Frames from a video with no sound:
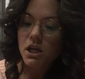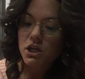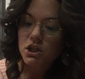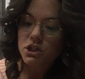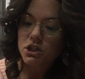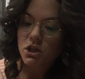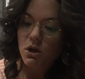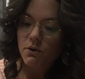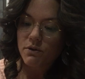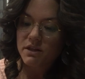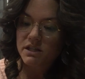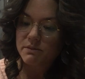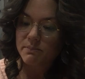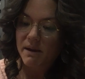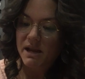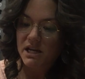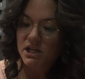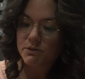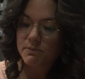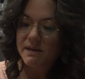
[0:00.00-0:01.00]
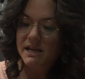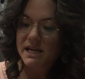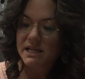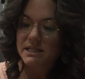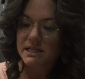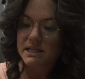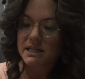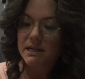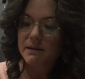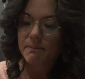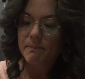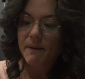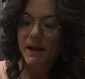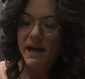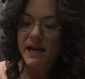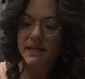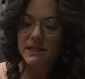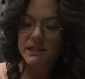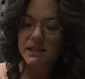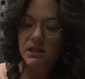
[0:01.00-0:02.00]
So the Spanish began to dig
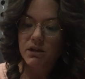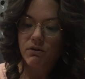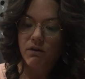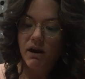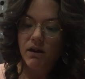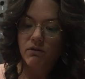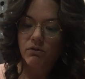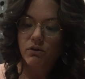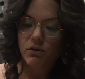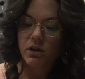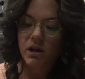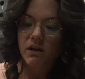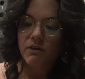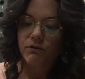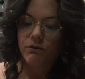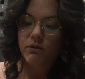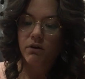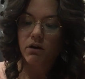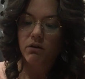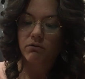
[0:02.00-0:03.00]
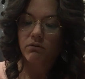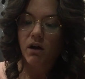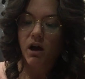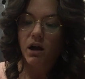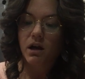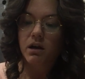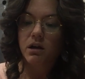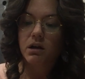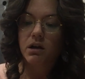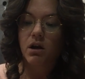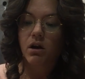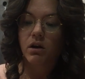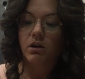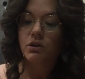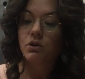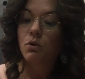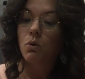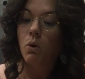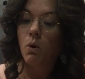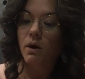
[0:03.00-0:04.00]
mines in the ground, looking for a rock
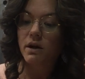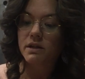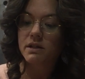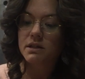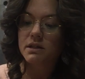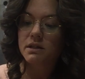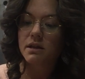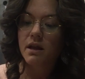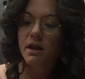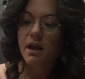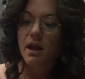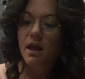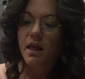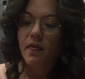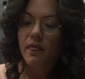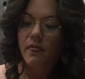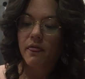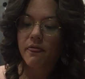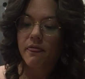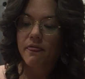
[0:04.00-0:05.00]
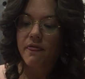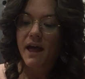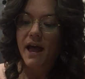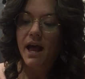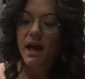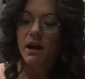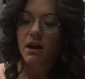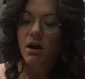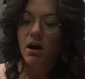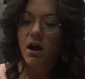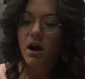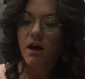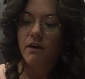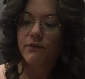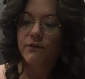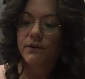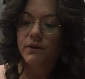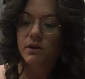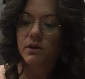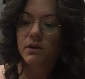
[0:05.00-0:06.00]
called quartz. That
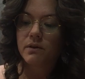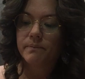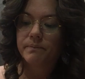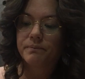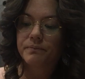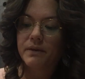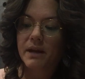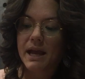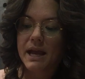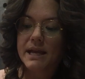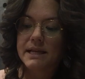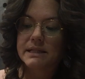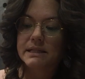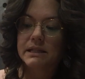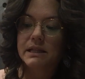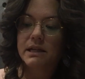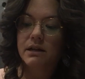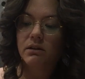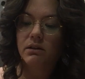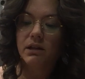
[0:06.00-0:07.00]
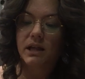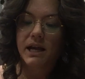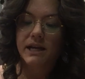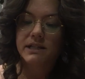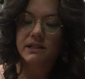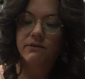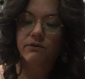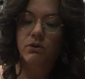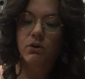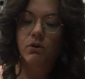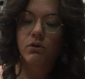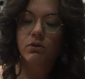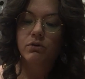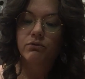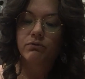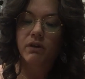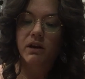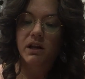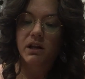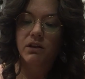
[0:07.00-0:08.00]
often has little lines of gold
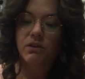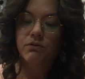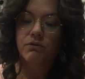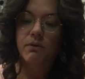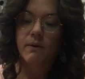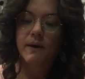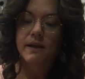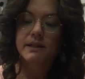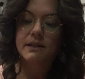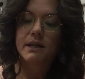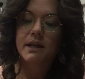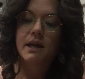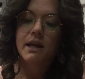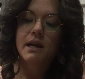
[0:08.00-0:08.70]
running through it.